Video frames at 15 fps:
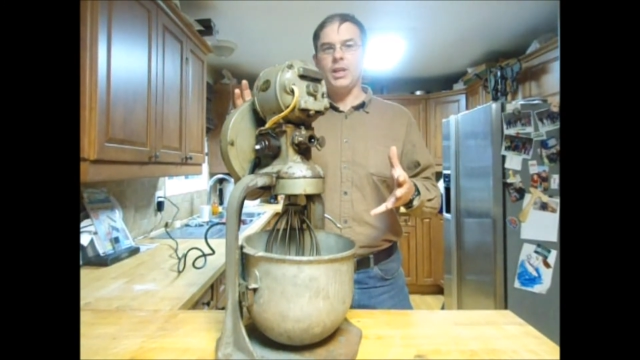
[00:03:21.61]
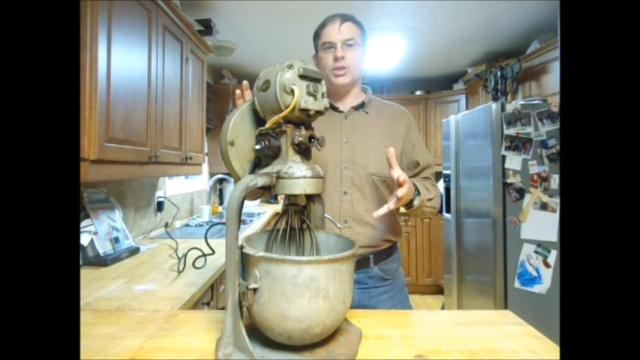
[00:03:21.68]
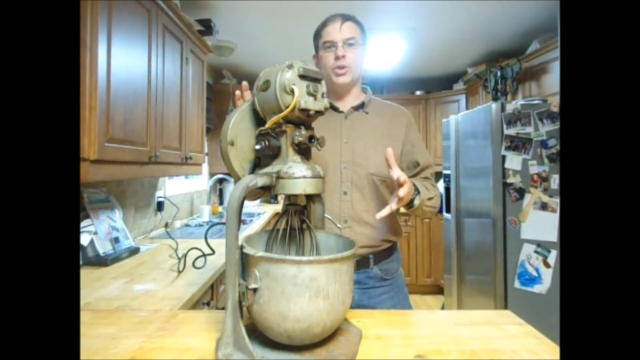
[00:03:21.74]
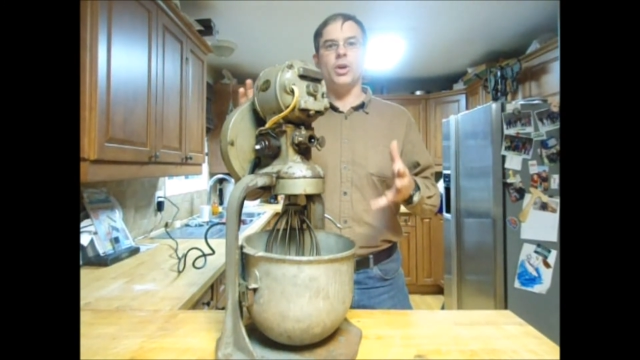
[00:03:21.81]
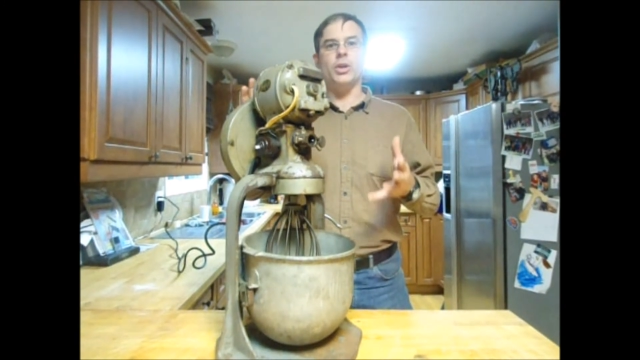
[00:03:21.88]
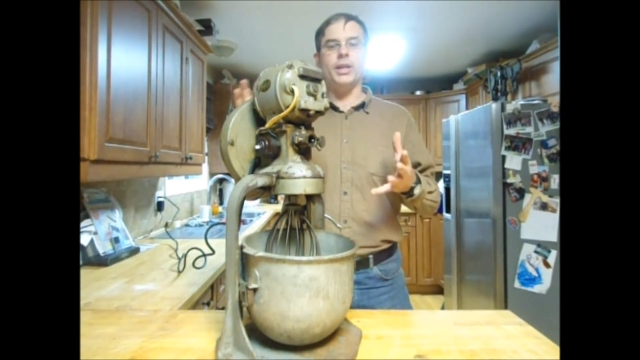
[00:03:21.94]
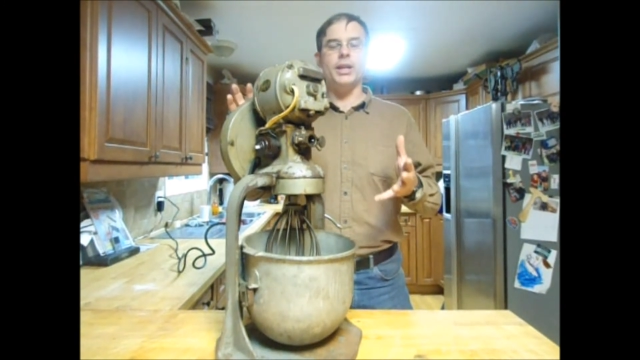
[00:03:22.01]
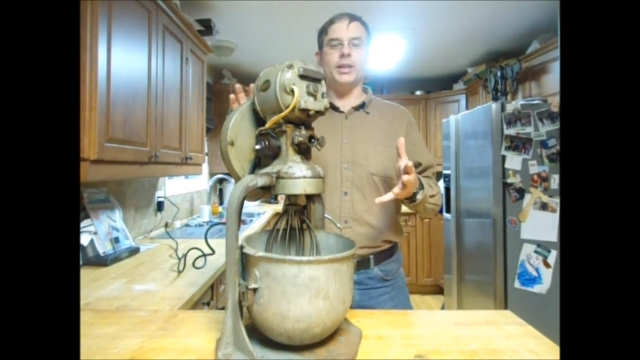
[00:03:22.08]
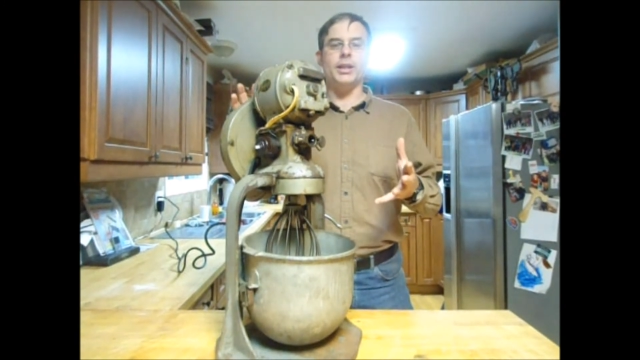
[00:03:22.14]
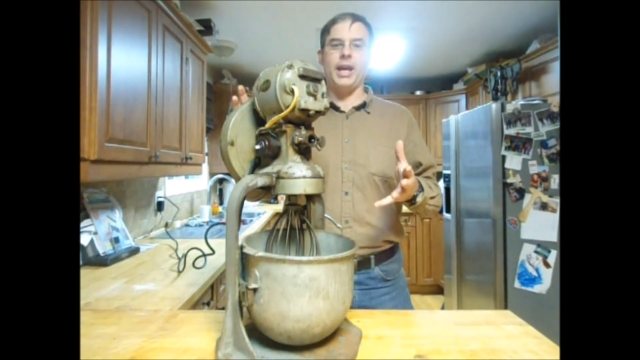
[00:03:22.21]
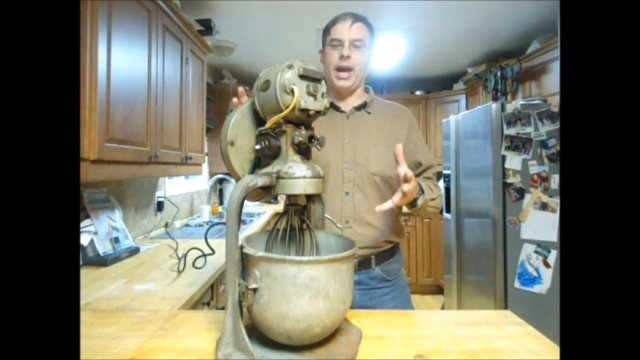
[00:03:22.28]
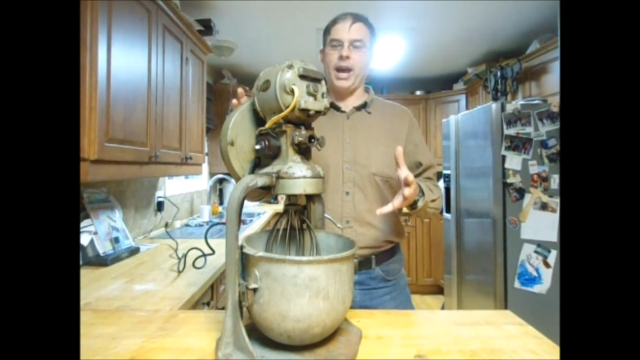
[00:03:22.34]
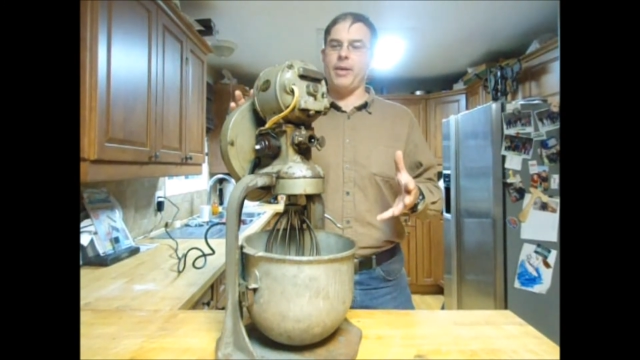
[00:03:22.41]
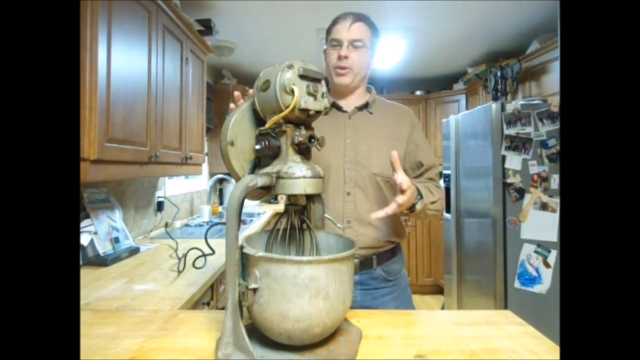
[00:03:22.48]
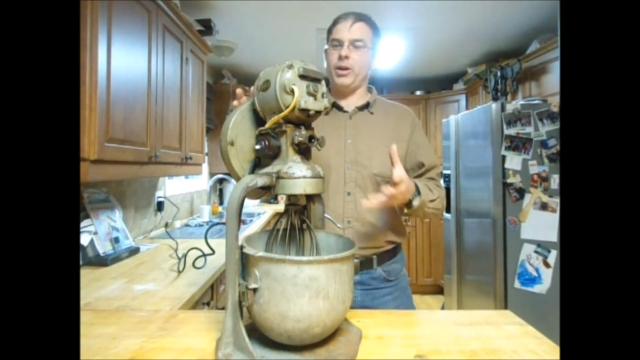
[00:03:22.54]
So I'll take the
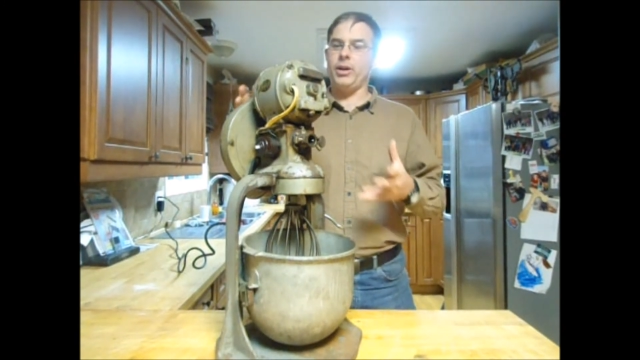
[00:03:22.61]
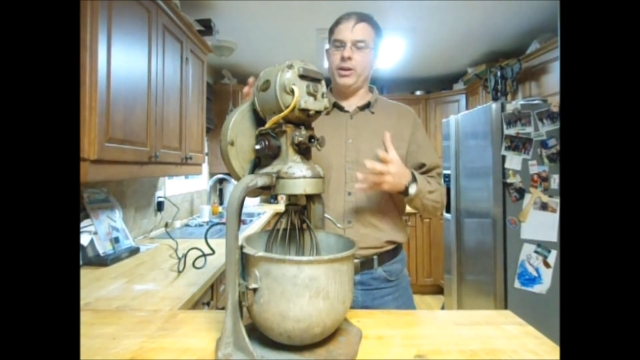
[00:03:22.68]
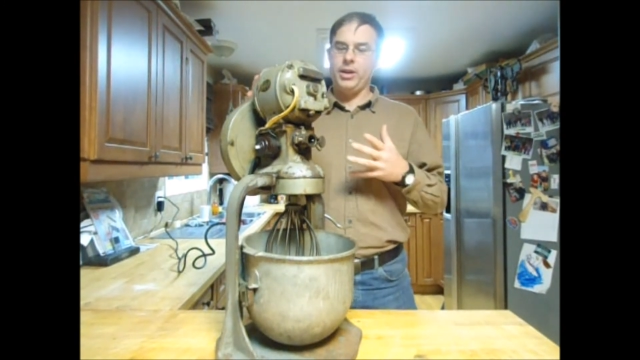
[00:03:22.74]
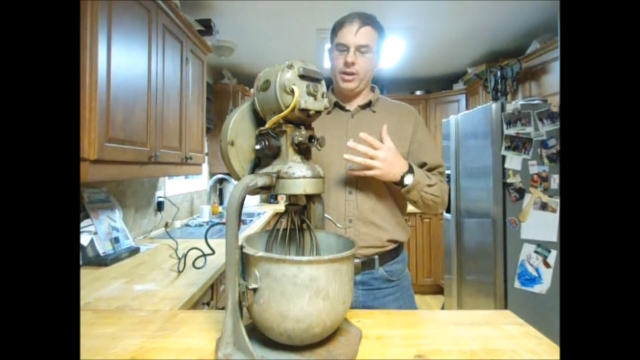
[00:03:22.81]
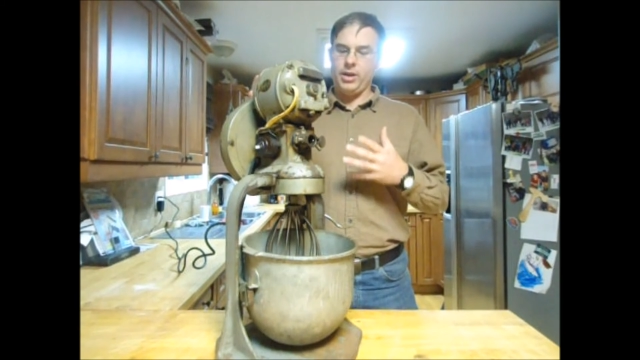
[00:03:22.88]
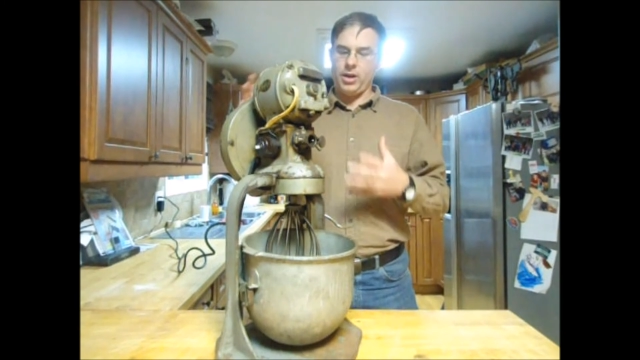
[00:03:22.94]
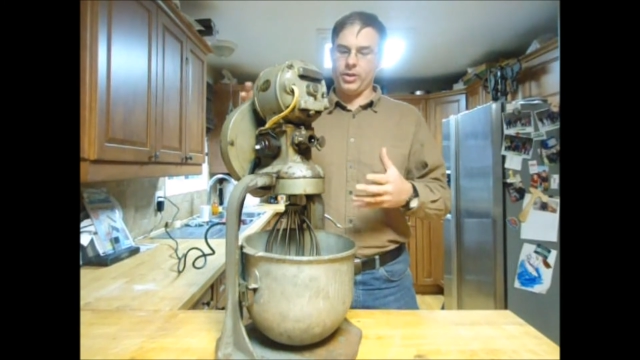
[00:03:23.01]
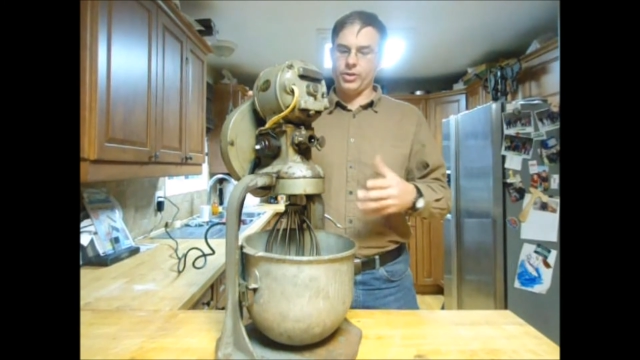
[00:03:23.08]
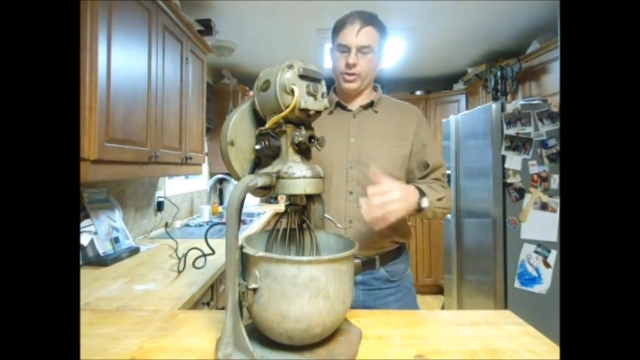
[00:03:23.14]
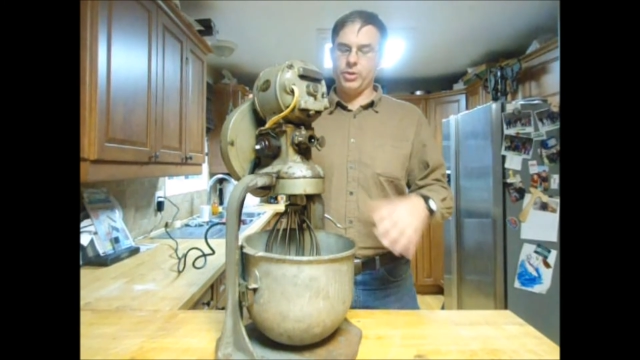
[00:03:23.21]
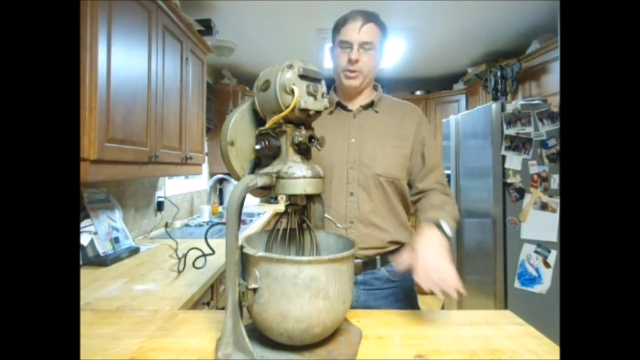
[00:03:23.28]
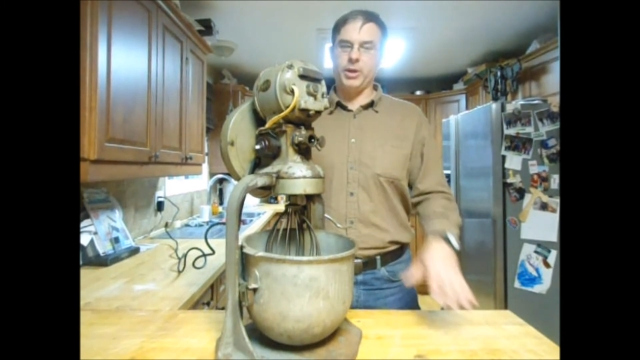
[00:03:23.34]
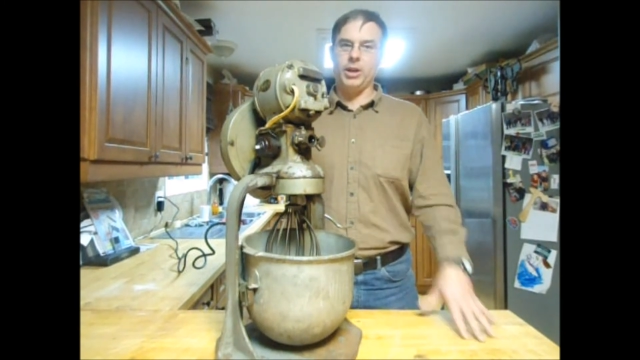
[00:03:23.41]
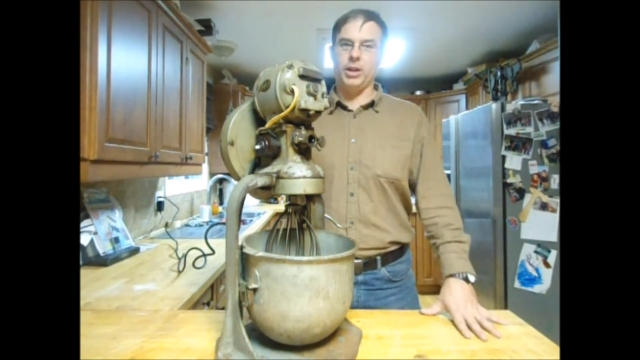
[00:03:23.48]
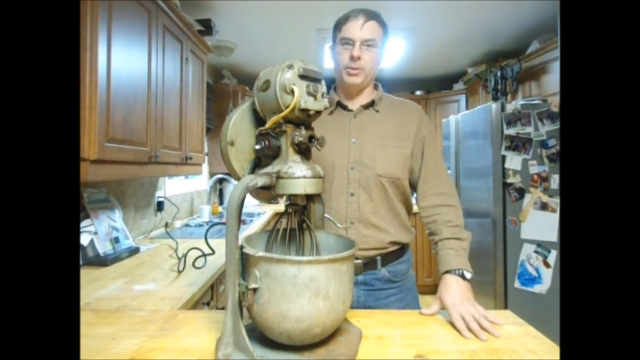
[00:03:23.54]
camera, I'll zoom
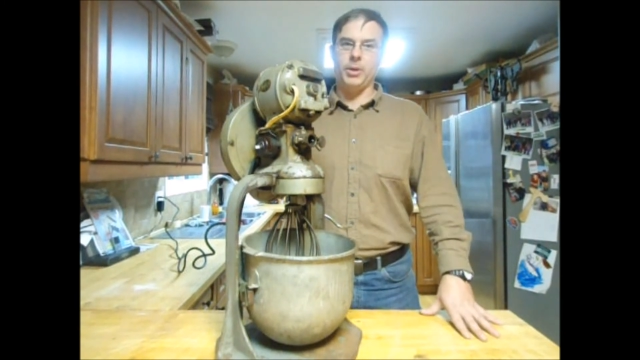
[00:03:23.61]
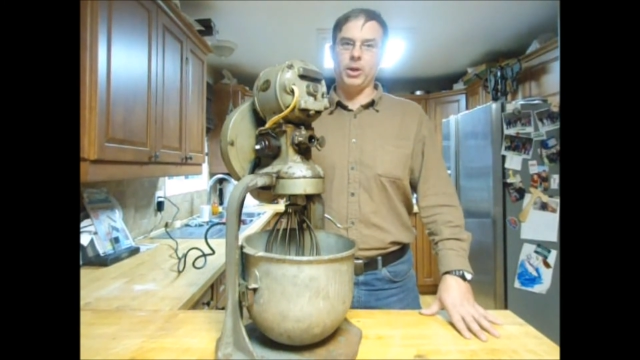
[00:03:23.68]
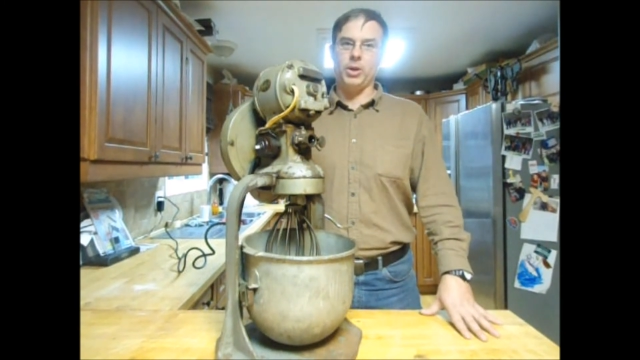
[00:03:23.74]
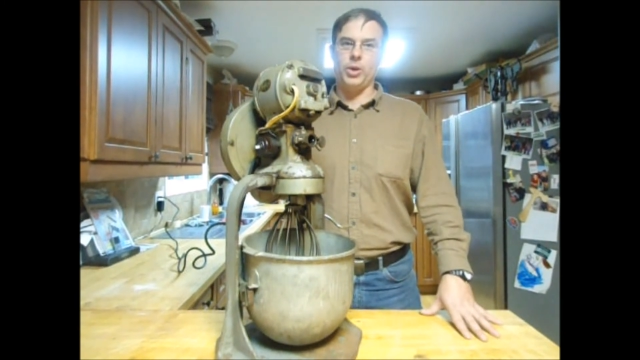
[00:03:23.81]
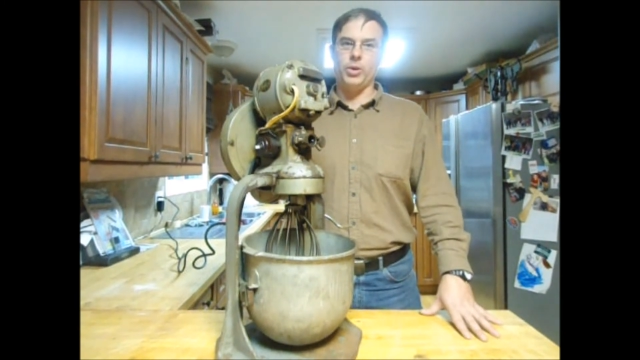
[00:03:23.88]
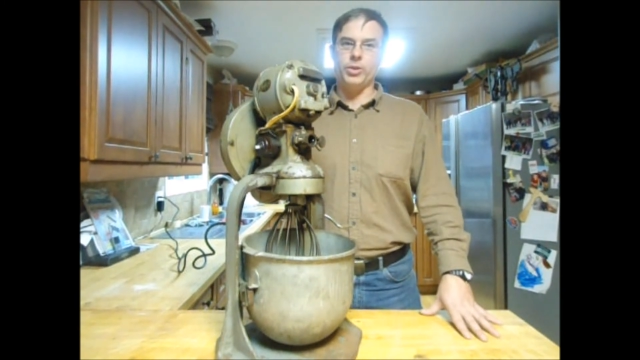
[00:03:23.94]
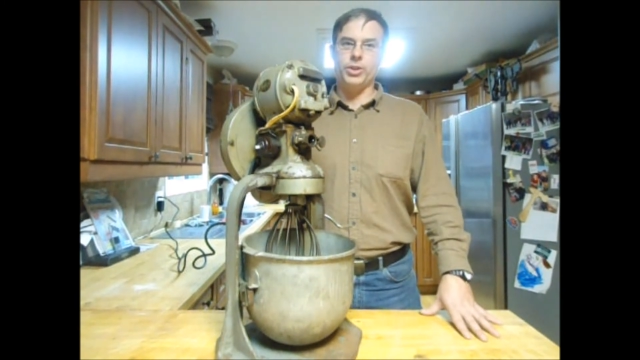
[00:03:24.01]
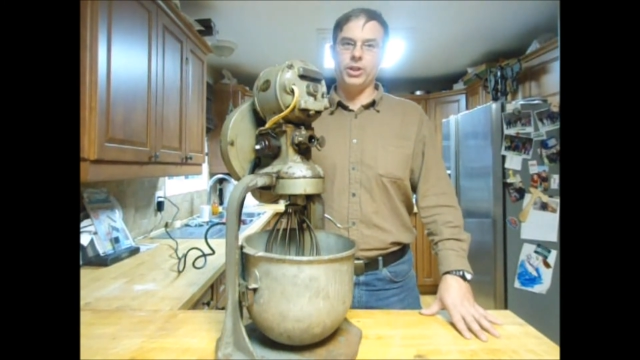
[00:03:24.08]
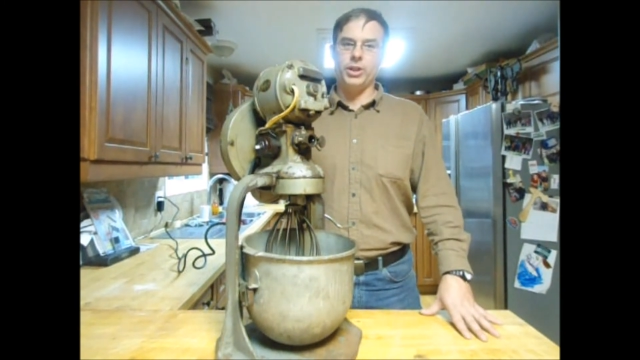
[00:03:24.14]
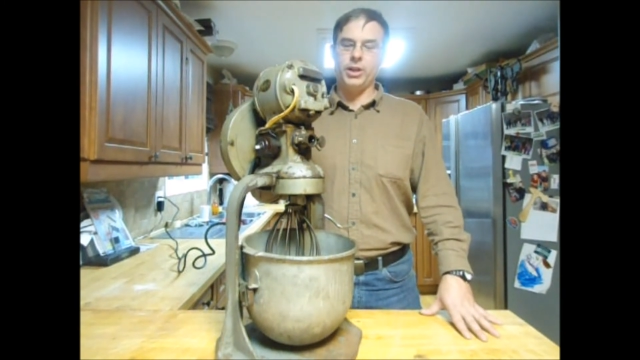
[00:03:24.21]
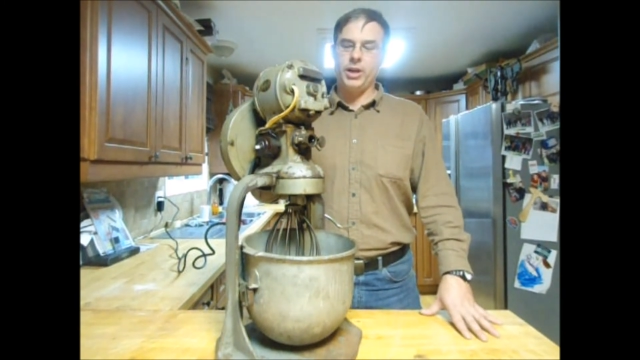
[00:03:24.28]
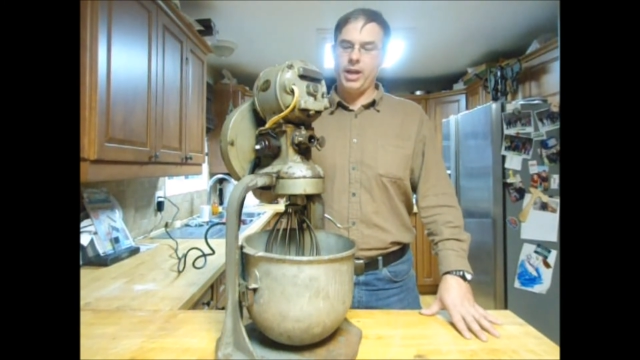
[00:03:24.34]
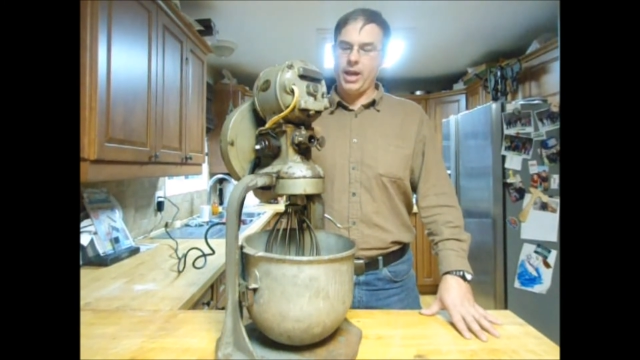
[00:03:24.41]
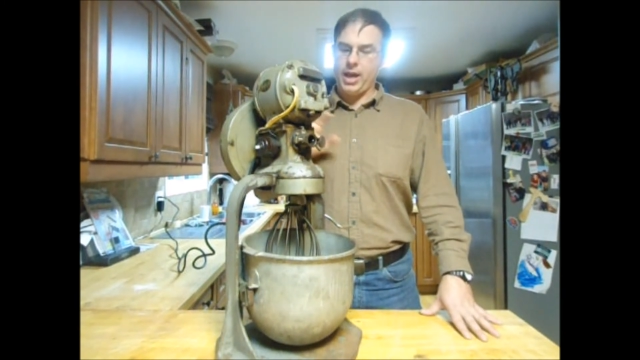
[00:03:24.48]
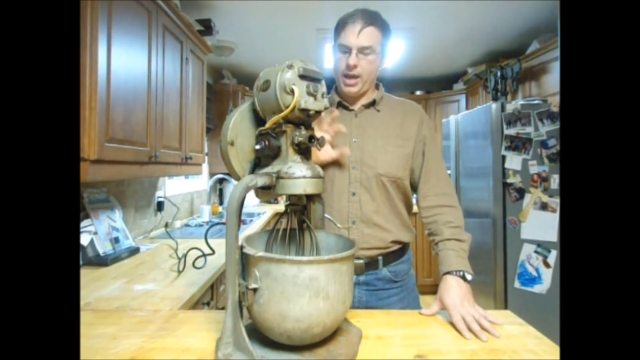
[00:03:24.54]
in a little bit closer